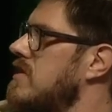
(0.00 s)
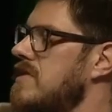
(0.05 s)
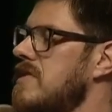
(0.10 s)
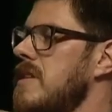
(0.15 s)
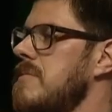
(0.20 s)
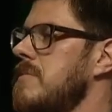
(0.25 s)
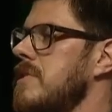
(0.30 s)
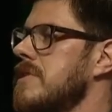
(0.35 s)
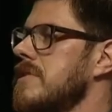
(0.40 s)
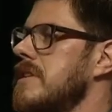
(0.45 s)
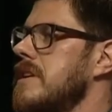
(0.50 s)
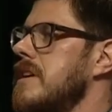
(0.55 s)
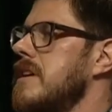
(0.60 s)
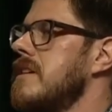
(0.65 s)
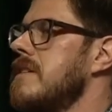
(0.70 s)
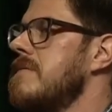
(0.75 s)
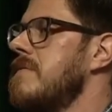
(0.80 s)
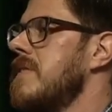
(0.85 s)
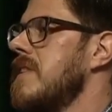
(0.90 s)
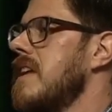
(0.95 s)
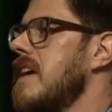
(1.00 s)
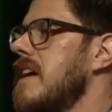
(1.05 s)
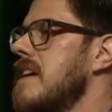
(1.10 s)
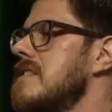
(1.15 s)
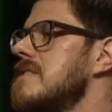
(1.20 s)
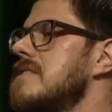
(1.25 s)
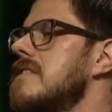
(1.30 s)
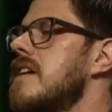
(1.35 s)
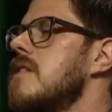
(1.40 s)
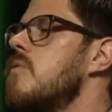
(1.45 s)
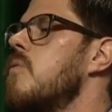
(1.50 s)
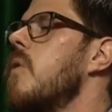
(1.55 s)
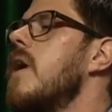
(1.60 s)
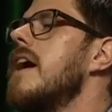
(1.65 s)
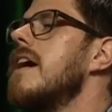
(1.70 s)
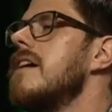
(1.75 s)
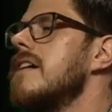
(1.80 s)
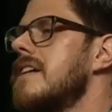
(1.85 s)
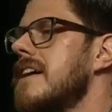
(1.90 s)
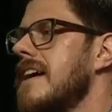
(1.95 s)
stimuli, and say,
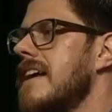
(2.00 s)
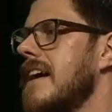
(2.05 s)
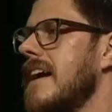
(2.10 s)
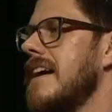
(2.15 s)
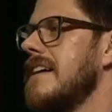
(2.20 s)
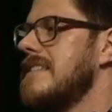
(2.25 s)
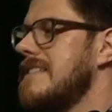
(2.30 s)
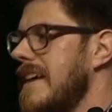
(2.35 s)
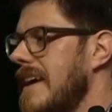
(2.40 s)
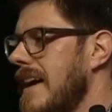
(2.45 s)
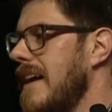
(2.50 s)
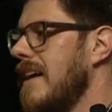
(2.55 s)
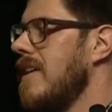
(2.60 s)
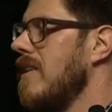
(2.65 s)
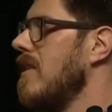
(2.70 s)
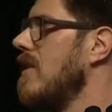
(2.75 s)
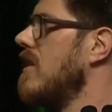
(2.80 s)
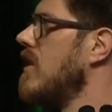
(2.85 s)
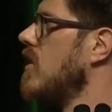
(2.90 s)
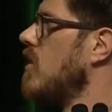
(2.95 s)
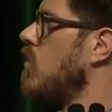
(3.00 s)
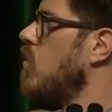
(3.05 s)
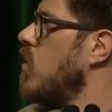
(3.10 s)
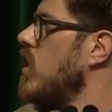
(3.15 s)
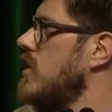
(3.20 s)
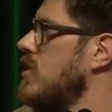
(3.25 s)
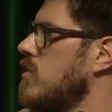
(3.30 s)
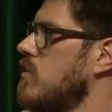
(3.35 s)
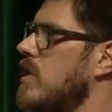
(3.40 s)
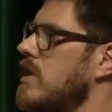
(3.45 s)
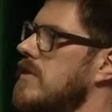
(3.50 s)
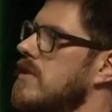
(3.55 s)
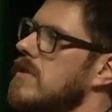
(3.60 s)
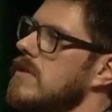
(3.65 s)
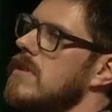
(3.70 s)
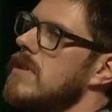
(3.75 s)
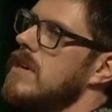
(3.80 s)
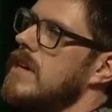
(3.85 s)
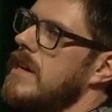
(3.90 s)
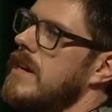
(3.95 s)
where can I tell which one they're
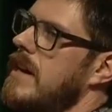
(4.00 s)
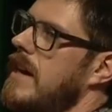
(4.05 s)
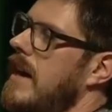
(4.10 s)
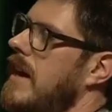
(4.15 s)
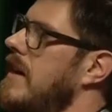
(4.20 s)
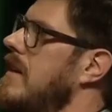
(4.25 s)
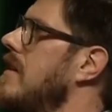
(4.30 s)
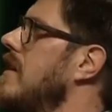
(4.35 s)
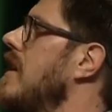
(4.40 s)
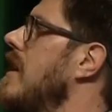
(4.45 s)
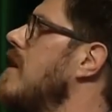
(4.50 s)
looking at?